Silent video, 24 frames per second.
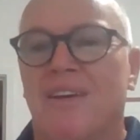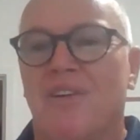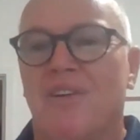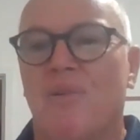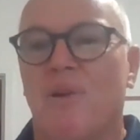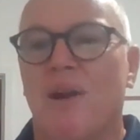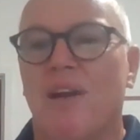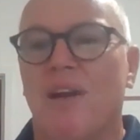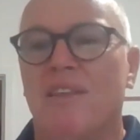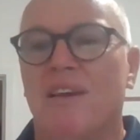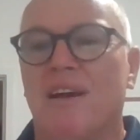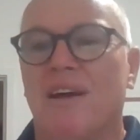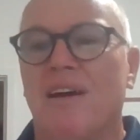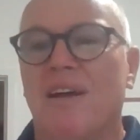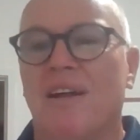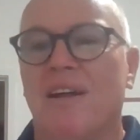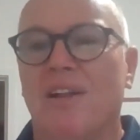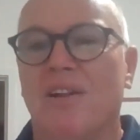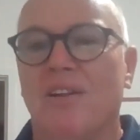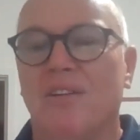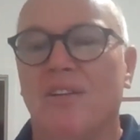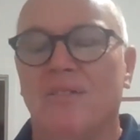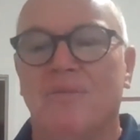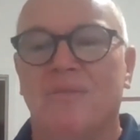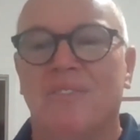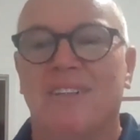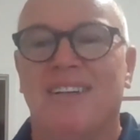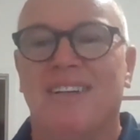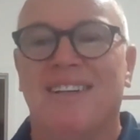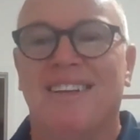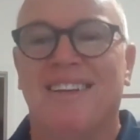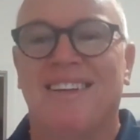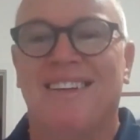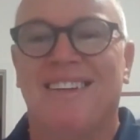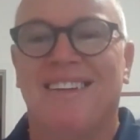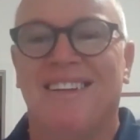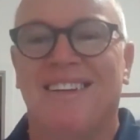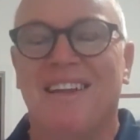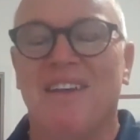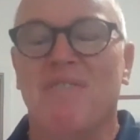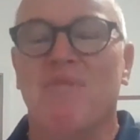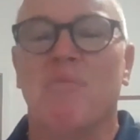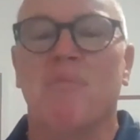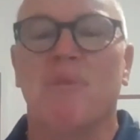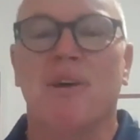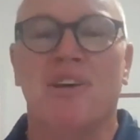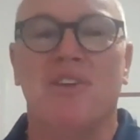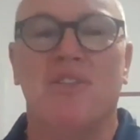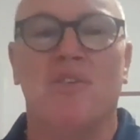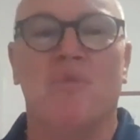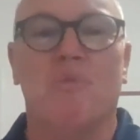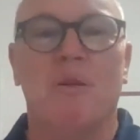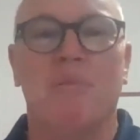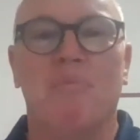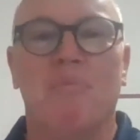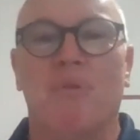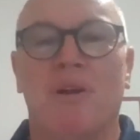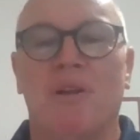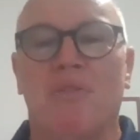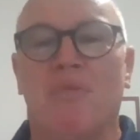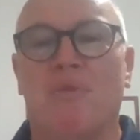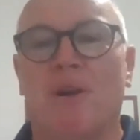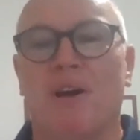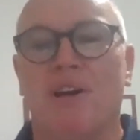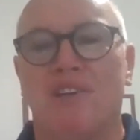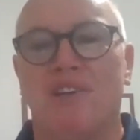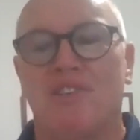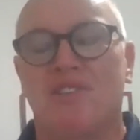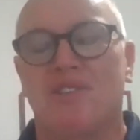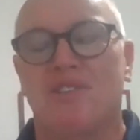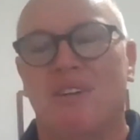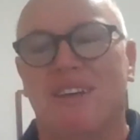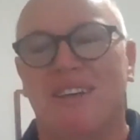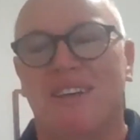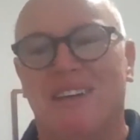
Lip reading: cracked a hole, never made the Whitbread race.